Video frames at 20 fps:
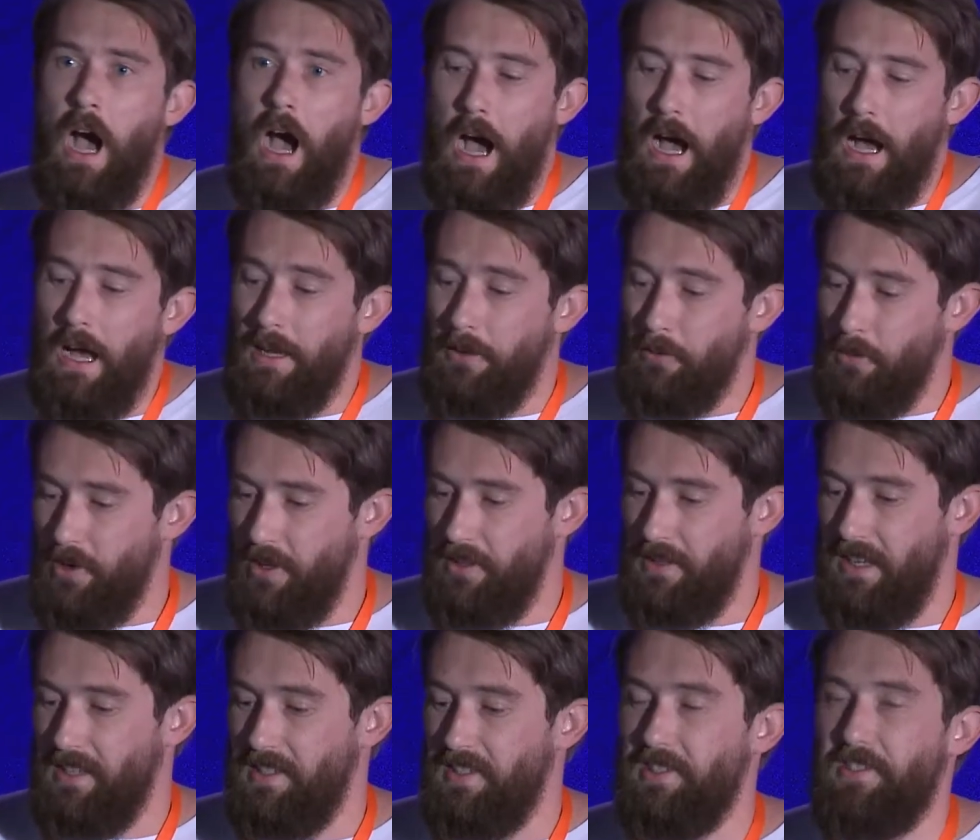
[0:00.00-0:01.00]
And what it
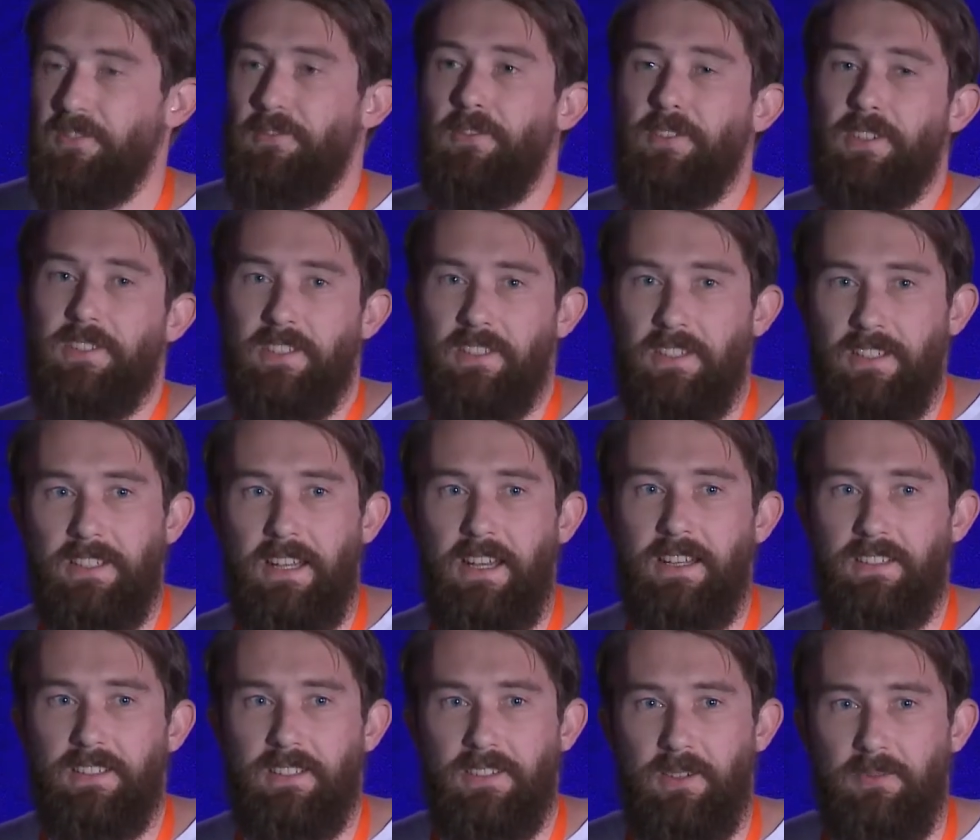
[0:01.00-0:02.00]
does is it
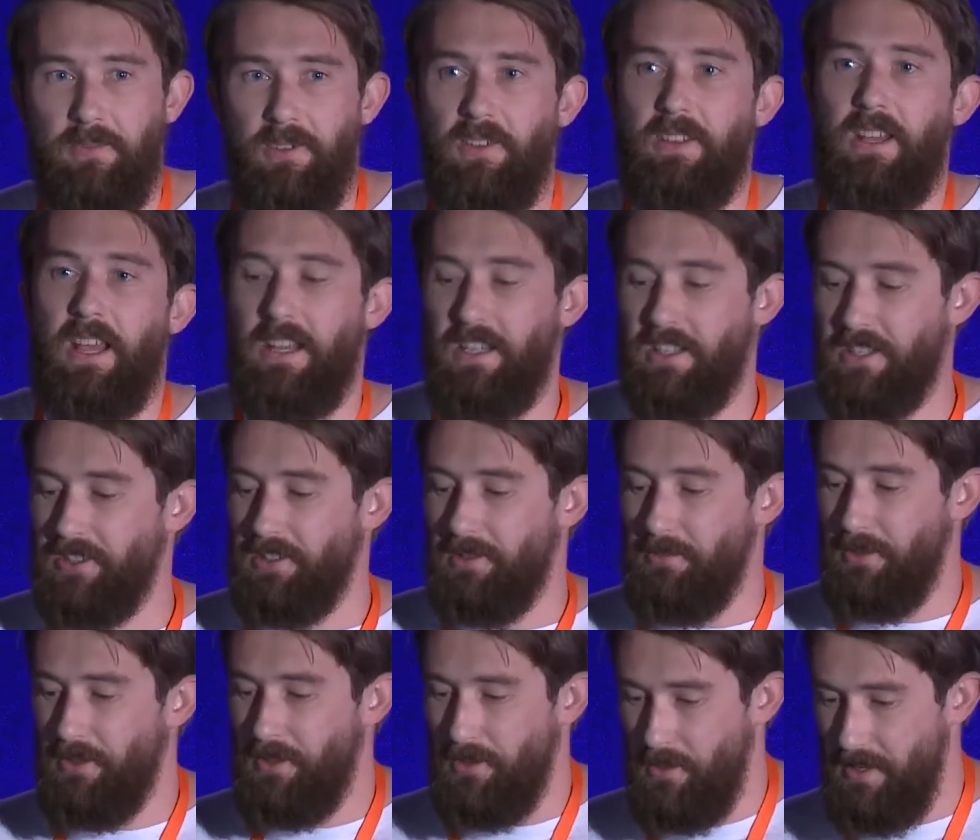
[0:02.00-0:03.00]
facilitates communication
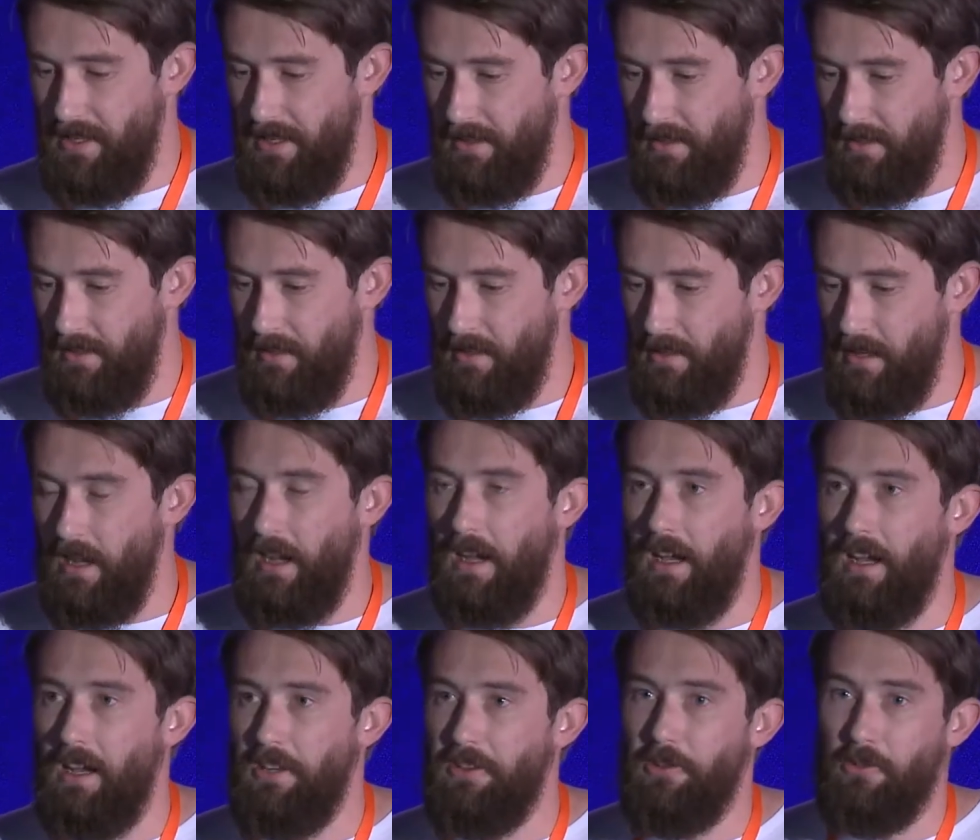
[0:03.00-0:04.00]
between
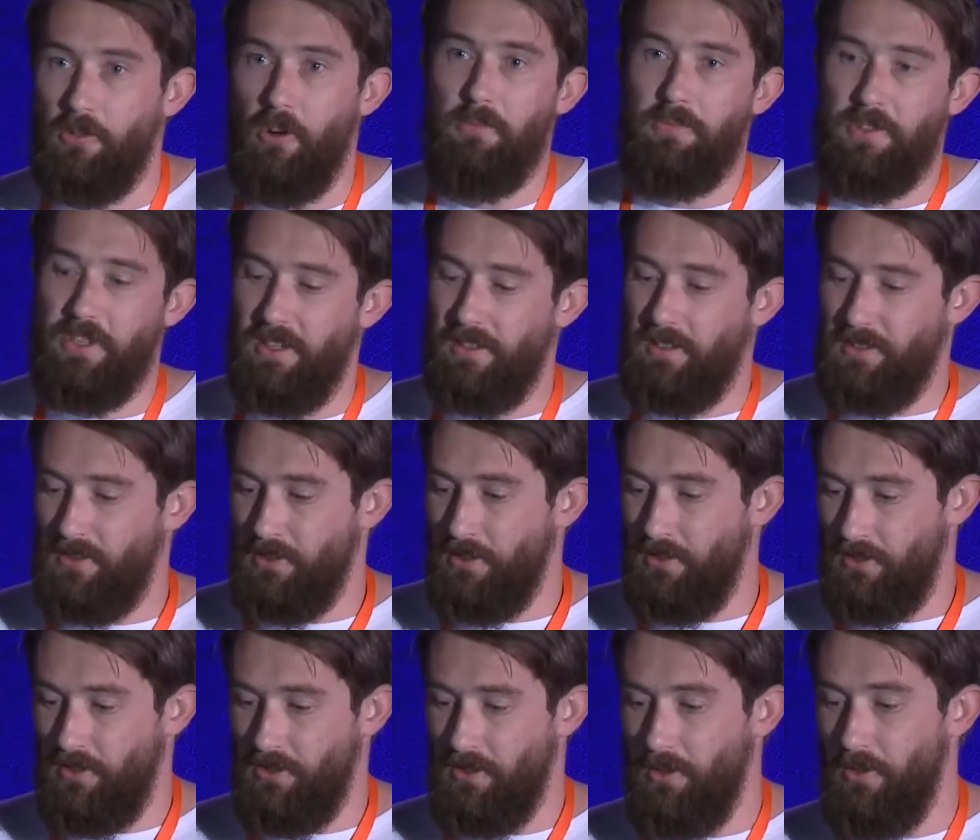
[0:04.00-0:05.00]
your objects.
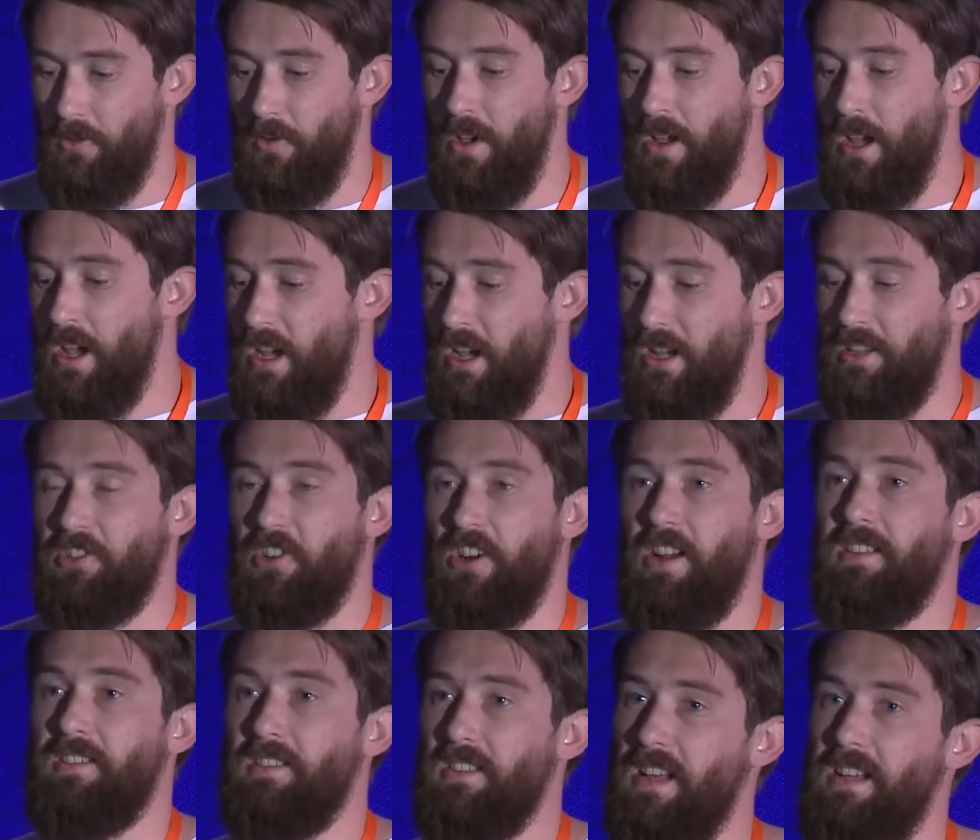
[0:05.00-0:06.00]
So it
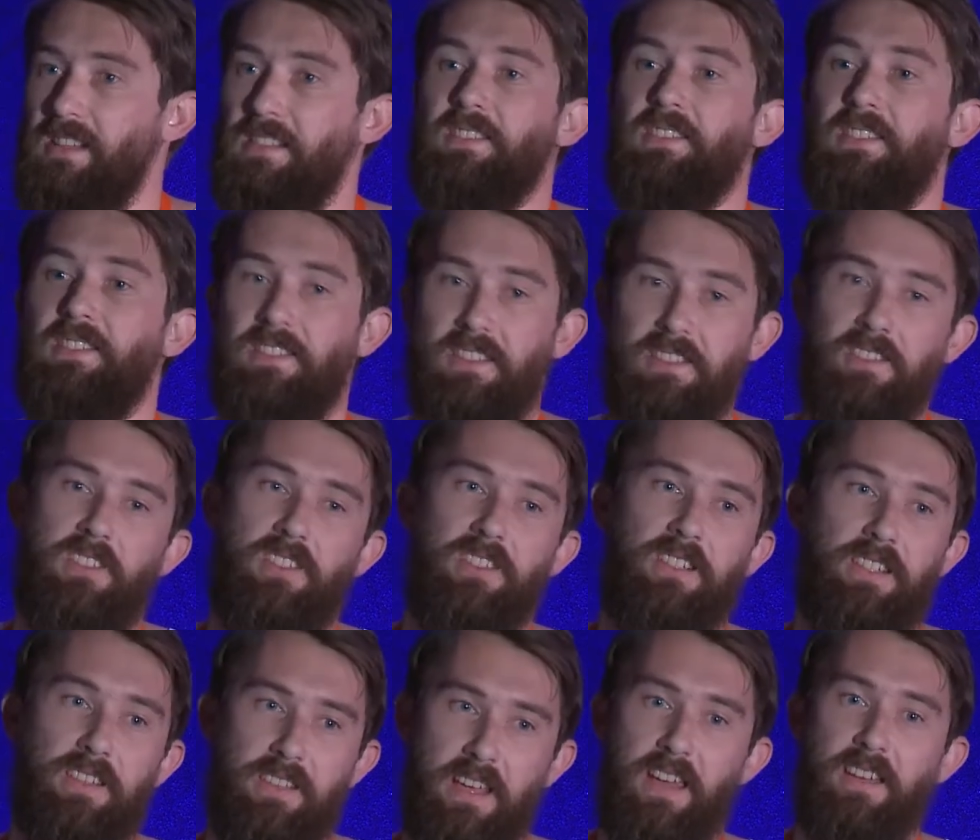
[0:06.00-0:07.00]
translates
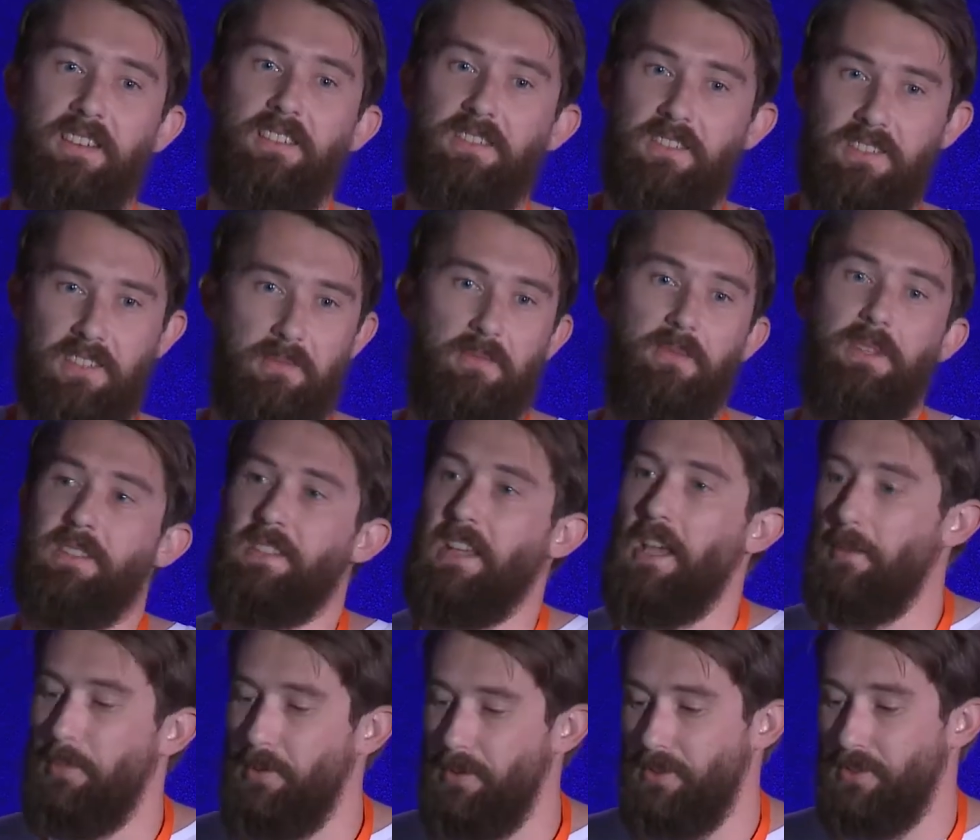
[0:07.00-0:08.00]
essentially that something's
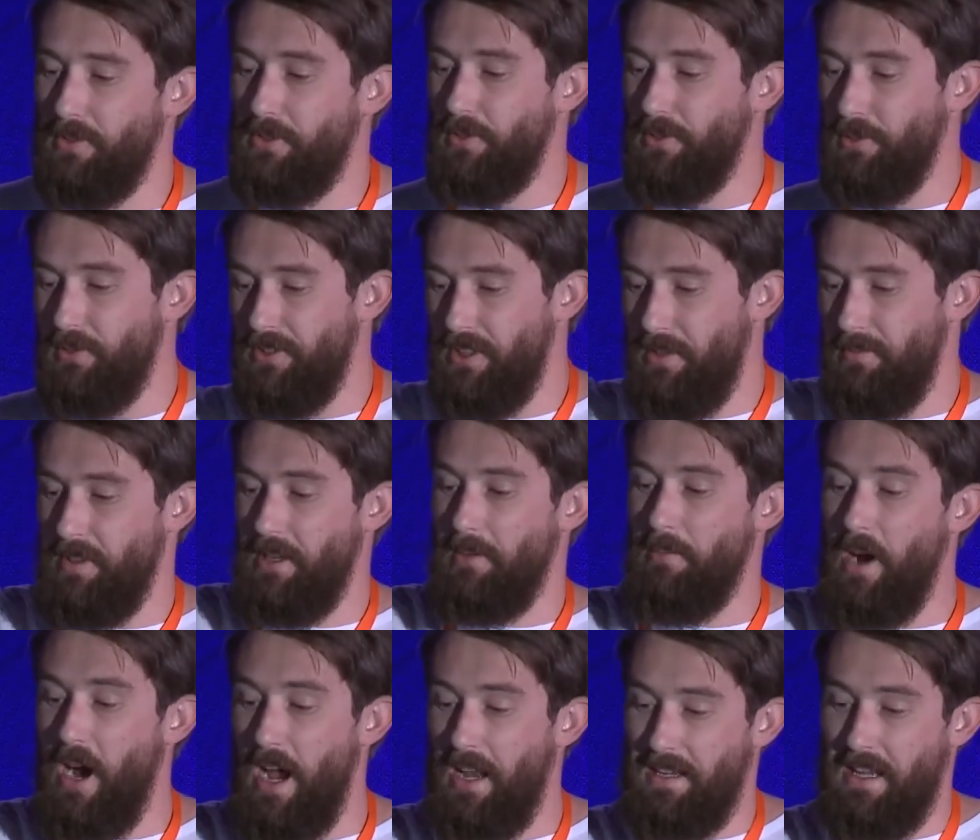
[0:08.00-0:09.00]
happened to something
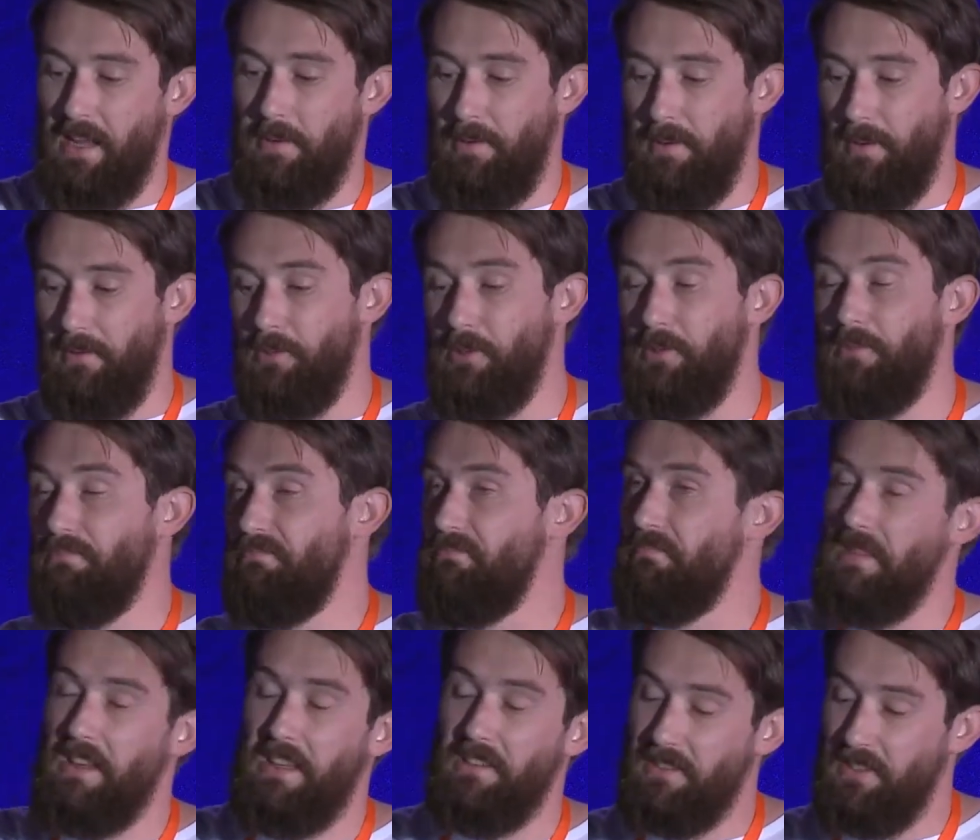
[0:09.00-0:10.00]
might happen or
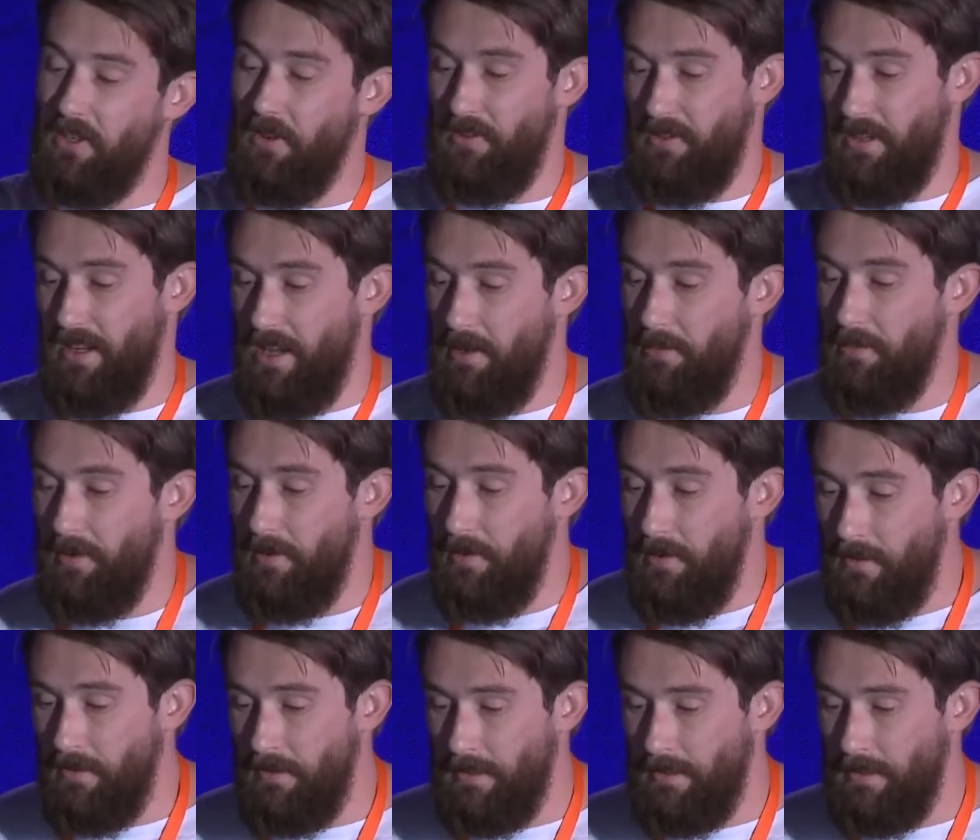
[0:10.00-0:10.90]
is going to happen.